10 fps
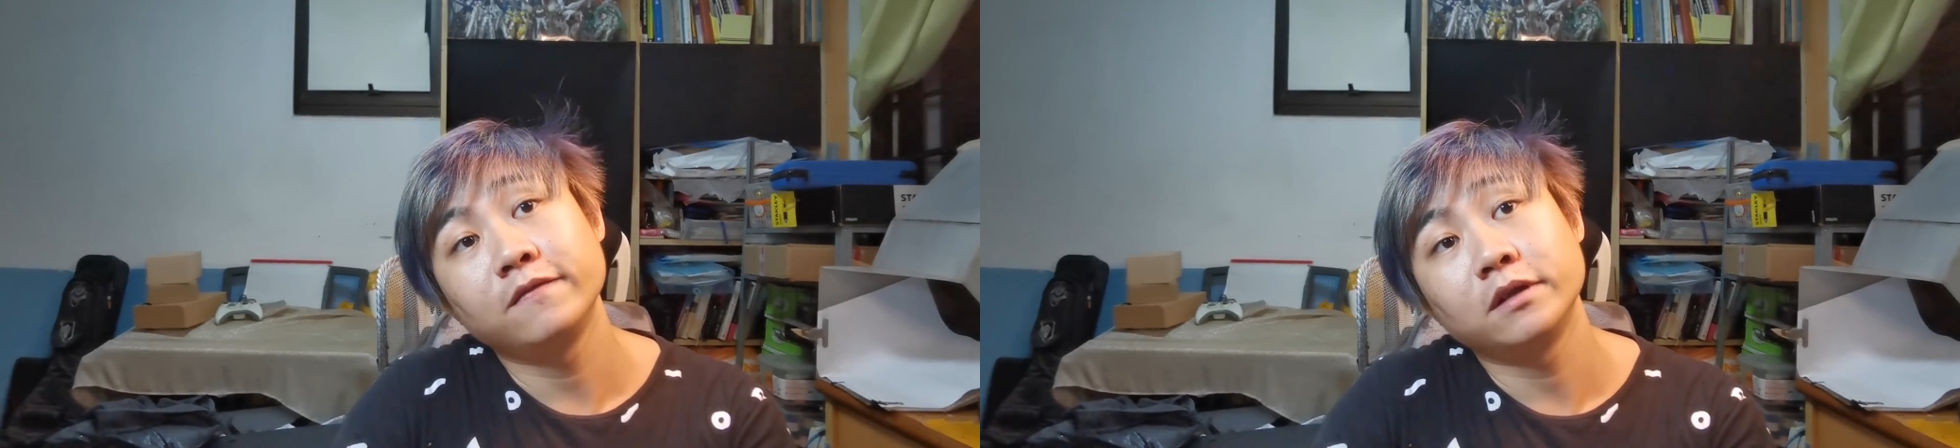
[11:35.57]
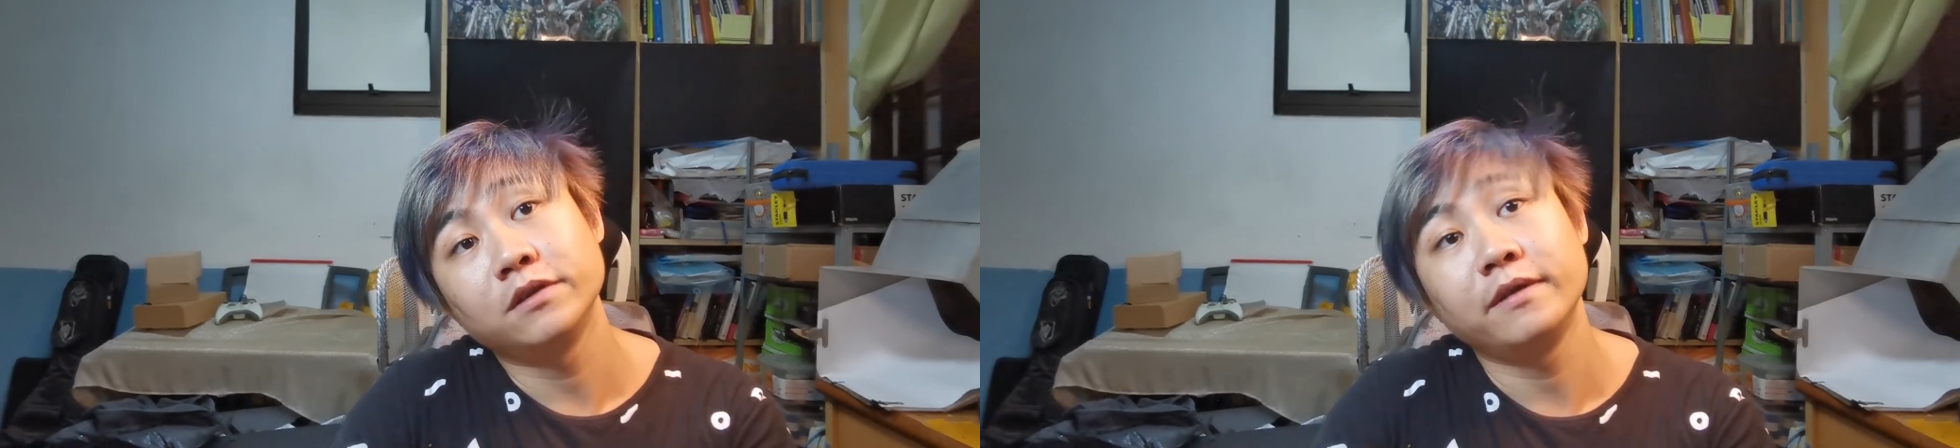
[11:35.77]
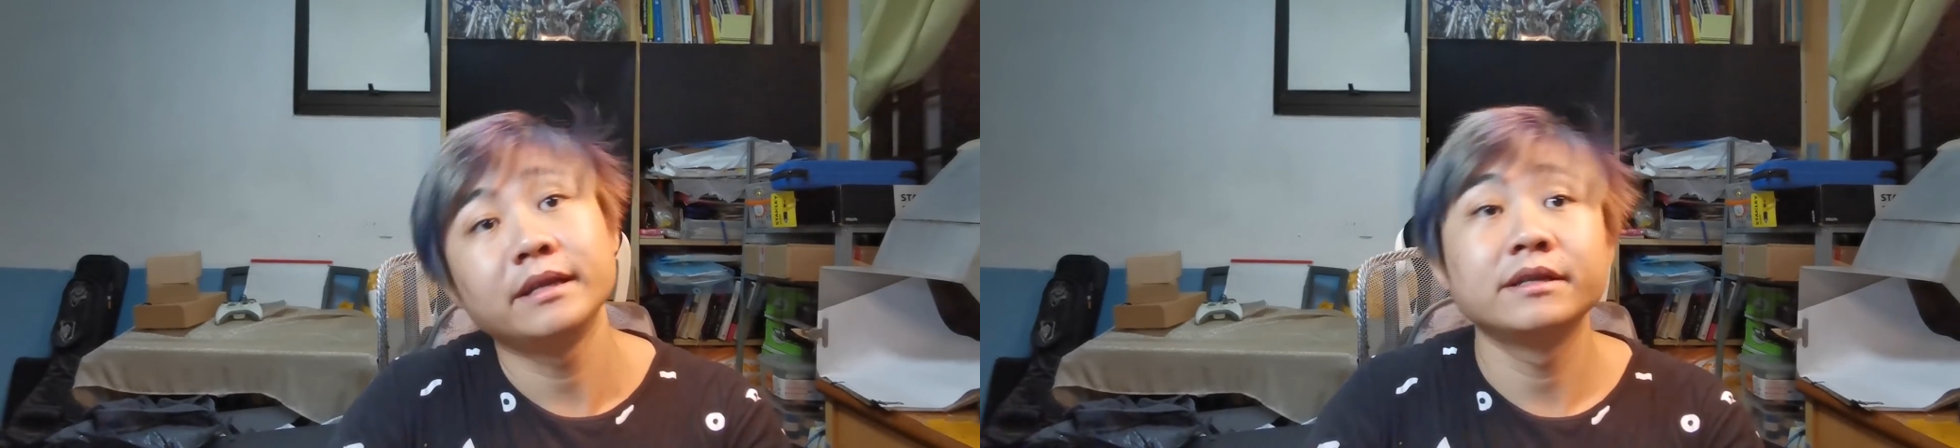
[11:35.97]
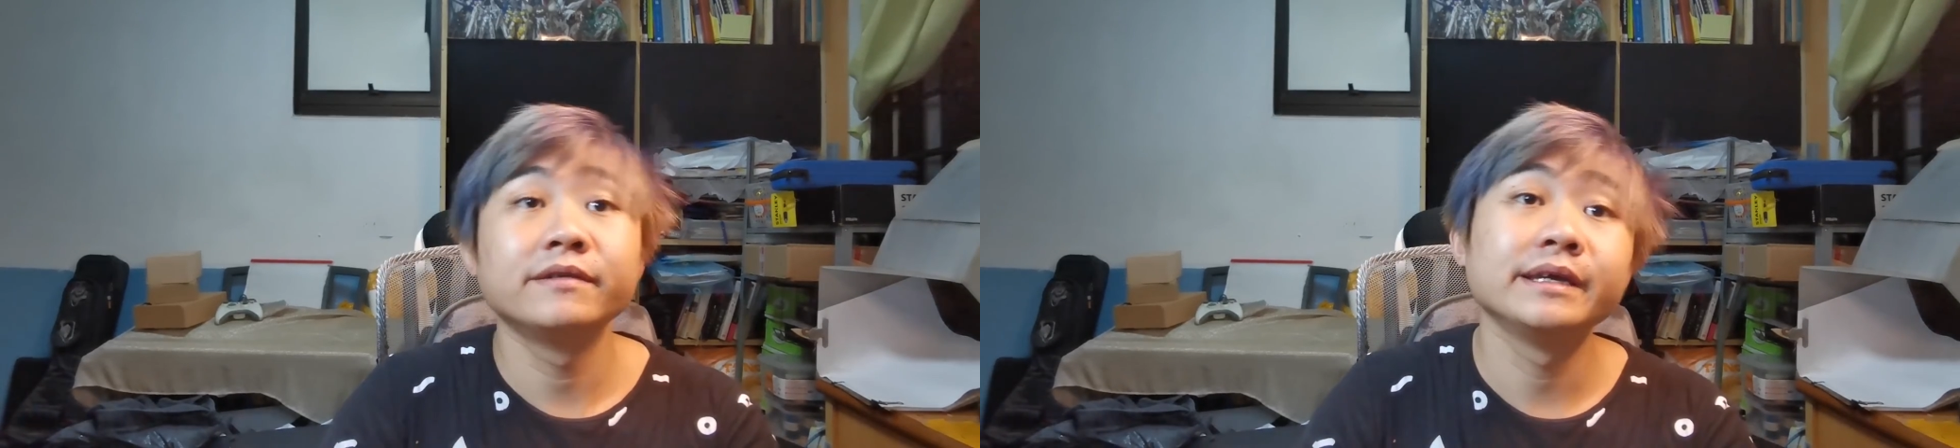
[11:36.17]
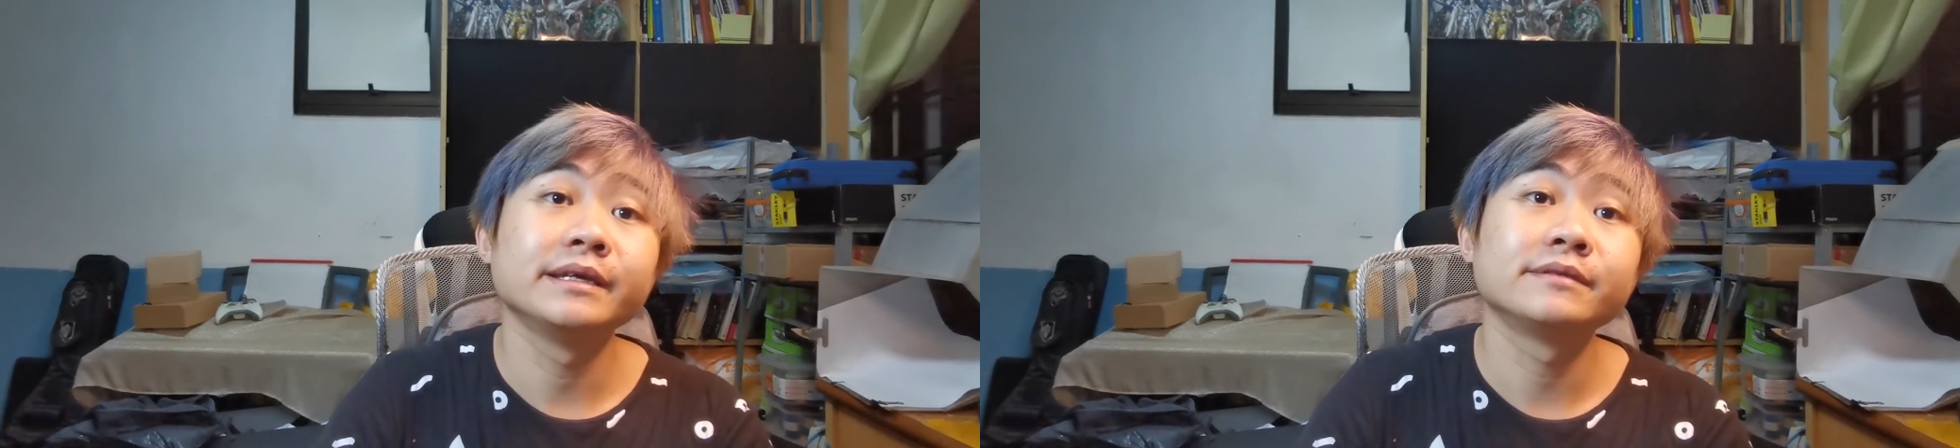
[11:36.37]
for the
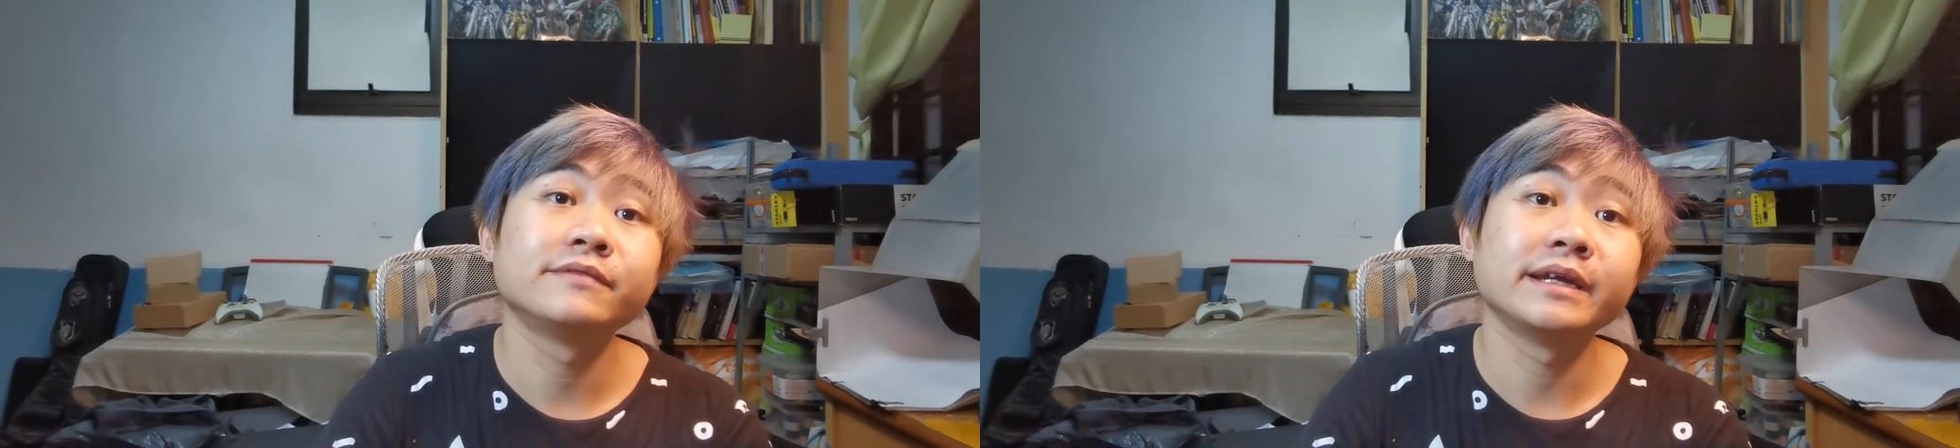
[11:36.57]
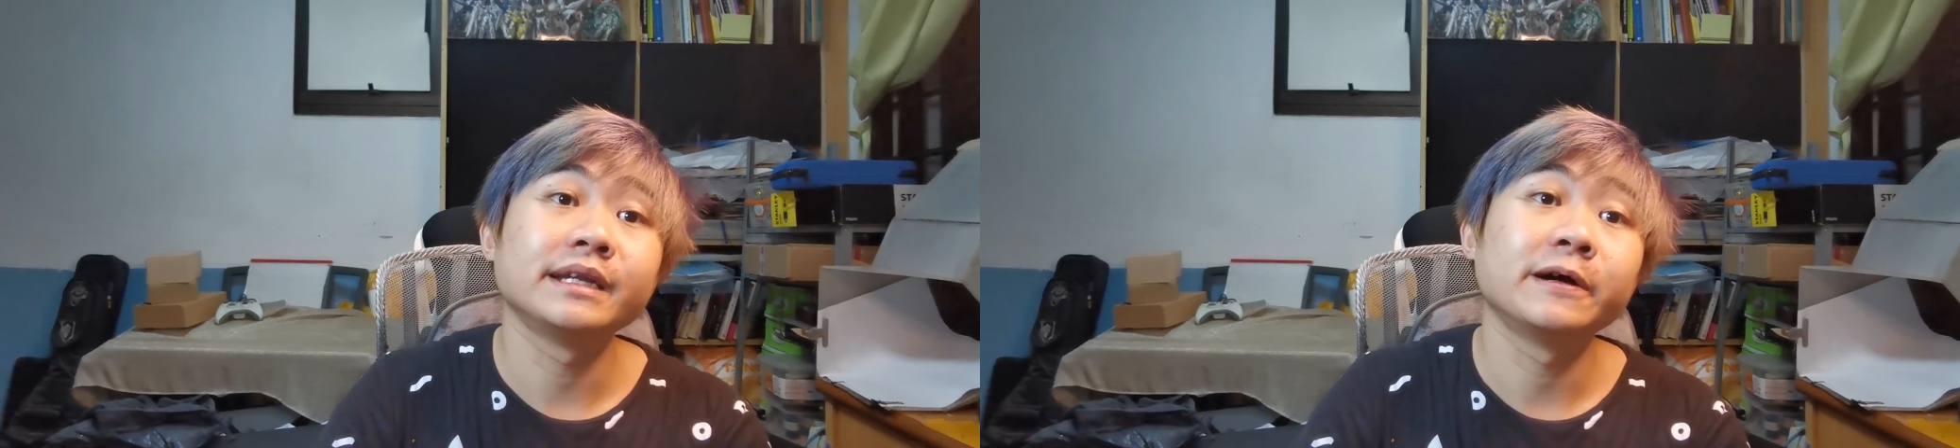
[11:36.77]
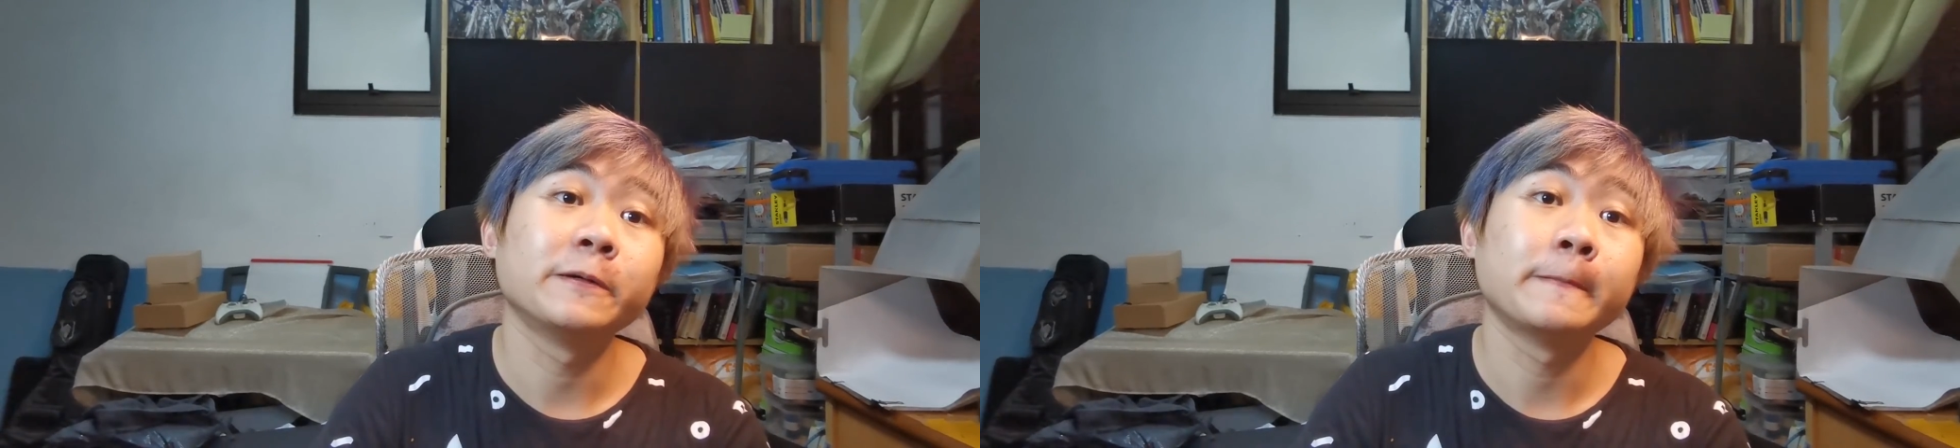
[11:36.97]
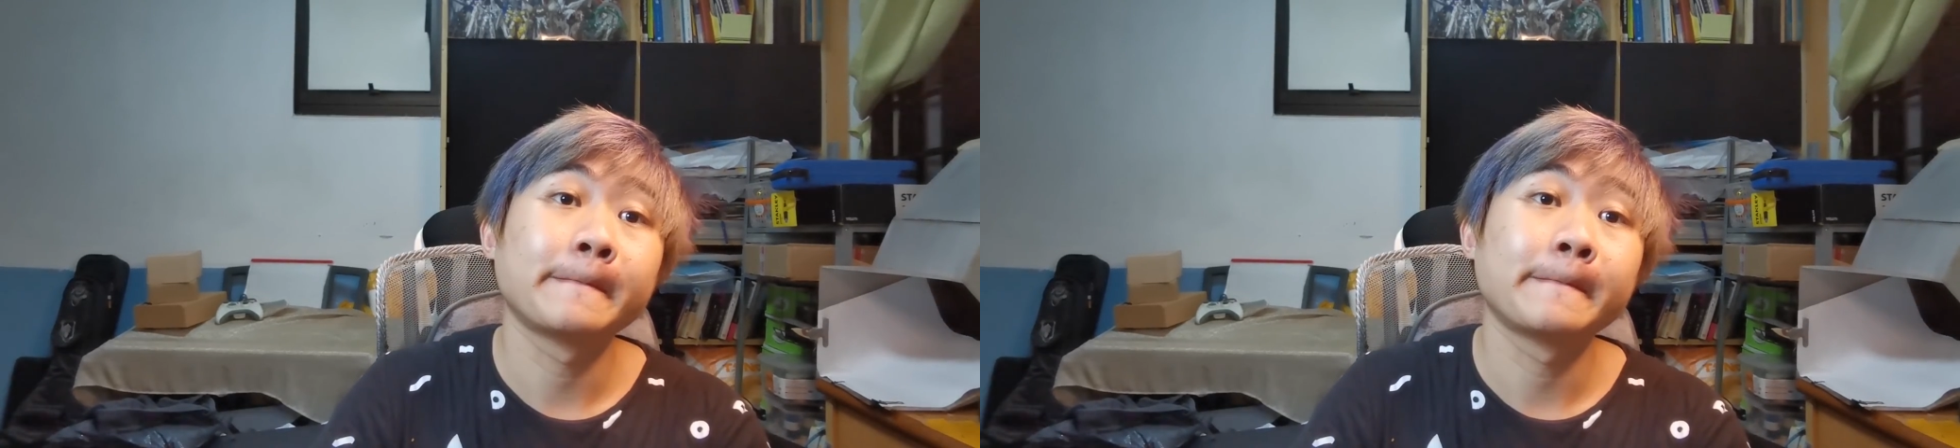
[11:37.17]
rendering right now.